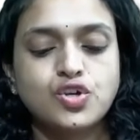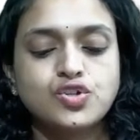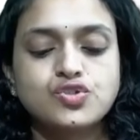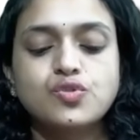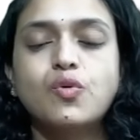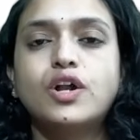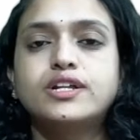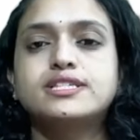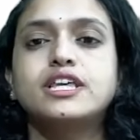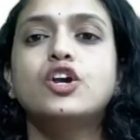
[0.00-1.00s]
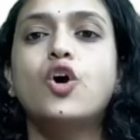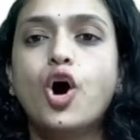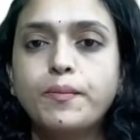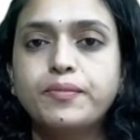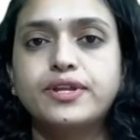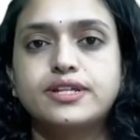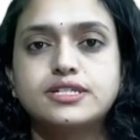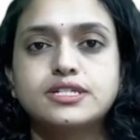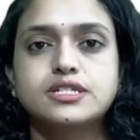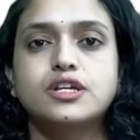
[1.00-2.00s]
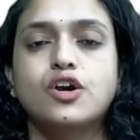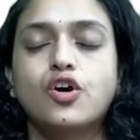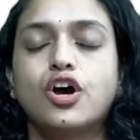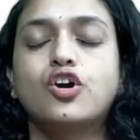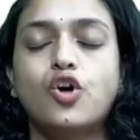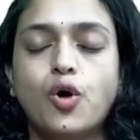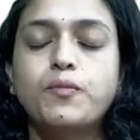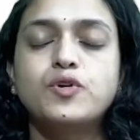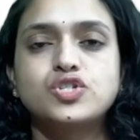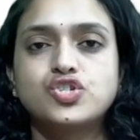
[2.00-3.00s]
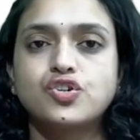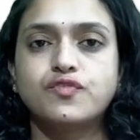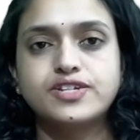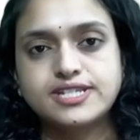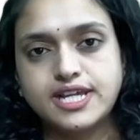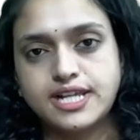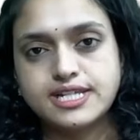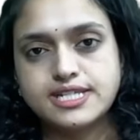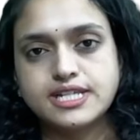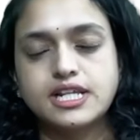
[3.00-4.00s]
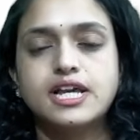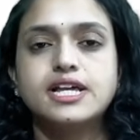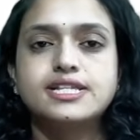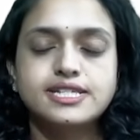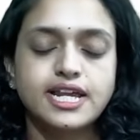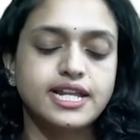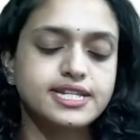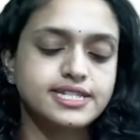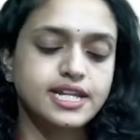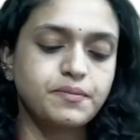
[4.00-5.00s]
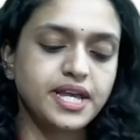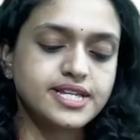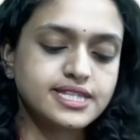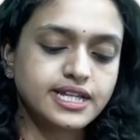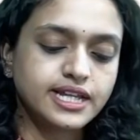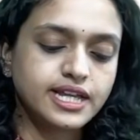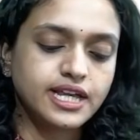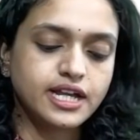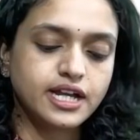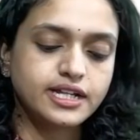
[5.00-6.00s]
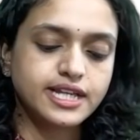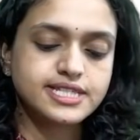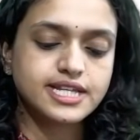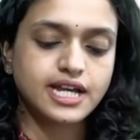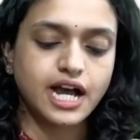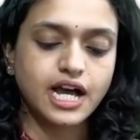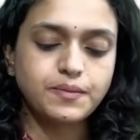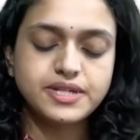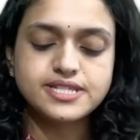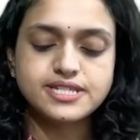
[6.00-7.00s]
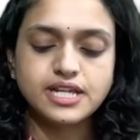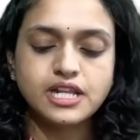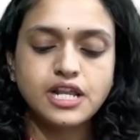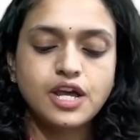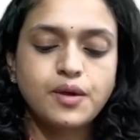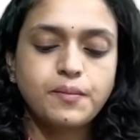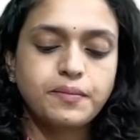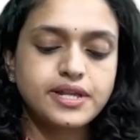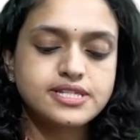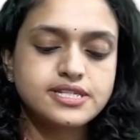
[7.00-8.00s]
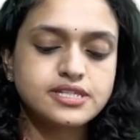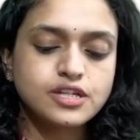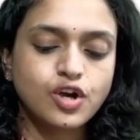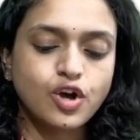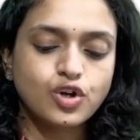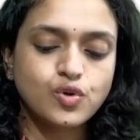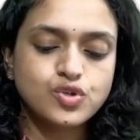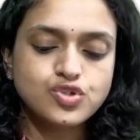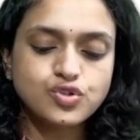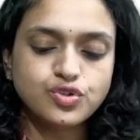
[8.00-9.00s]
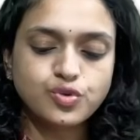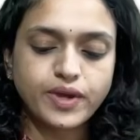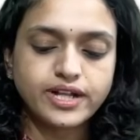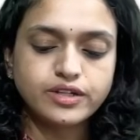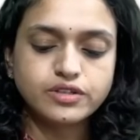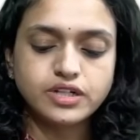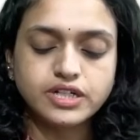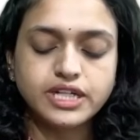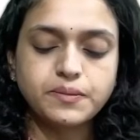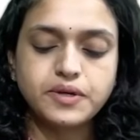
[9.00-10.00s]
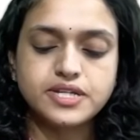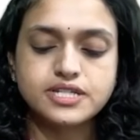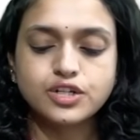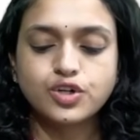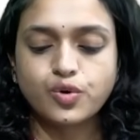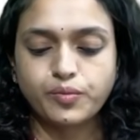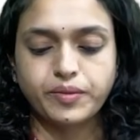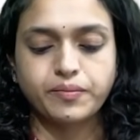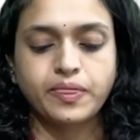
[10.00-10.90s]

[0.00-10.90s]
So, what is the composition of a stainless steel? Stainless steel basically contains a carbon steel plus close to 12 to 13% chromium.